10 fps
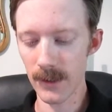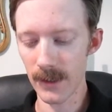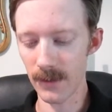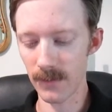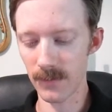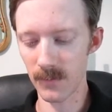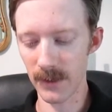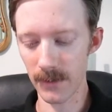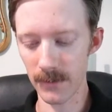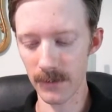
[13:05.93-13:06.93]
It is
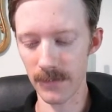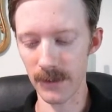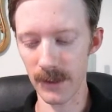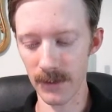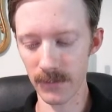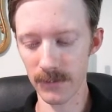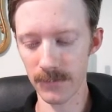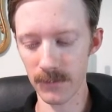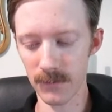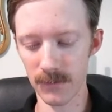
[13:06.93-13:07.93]
imperative that every
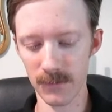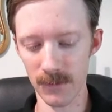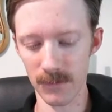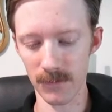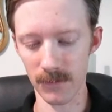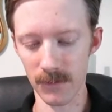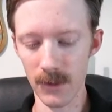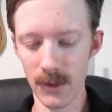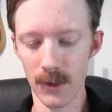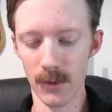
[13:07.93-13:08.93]
future citizen
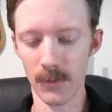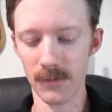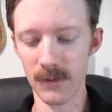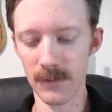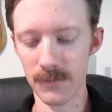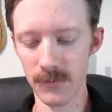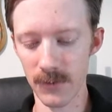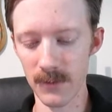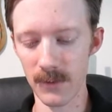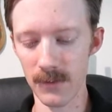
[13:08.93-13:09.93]
receives
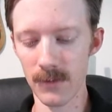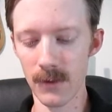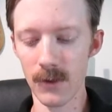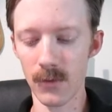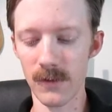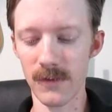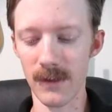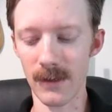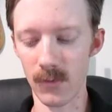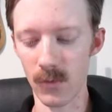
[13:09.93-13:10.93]
treatment which
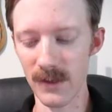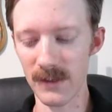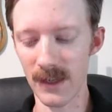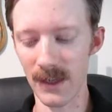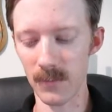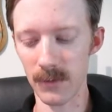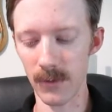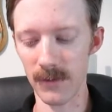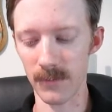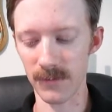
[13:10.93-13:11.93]
they can one day
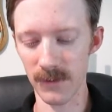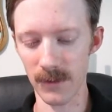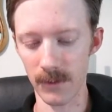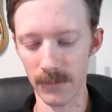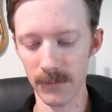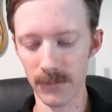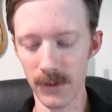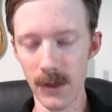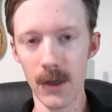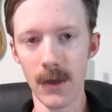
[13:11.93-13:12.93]
employ themselves
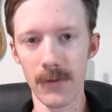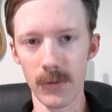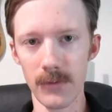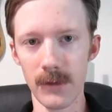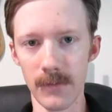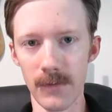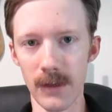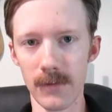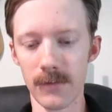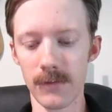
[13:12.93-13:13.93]
through the
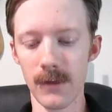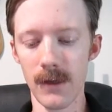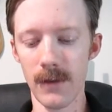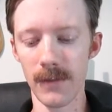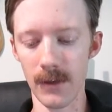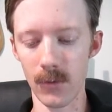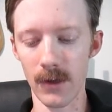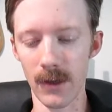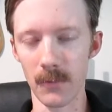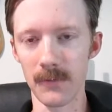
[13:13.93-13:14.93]
events they will
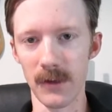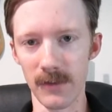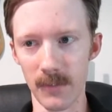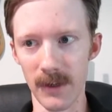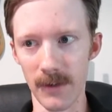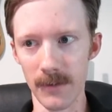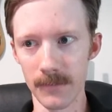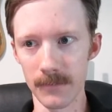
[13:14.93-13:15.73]
help transpire.